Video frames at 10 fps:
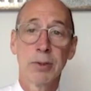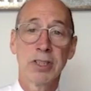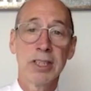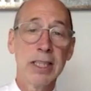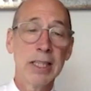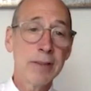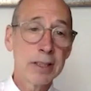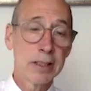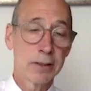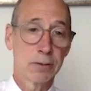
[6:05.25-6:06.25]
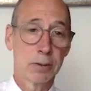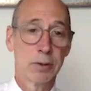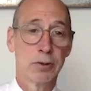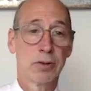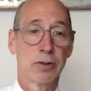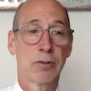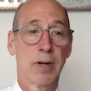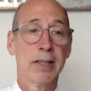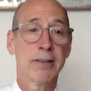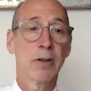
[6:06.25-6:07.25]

which evenly distribute stress